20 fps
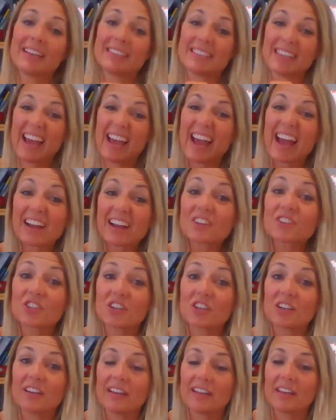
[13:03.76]
is
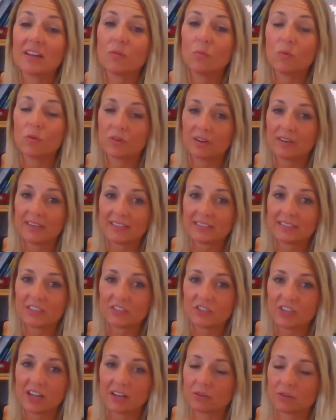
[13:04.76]
actually what I need to
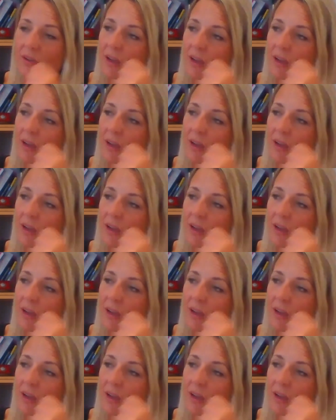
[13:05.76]
channel.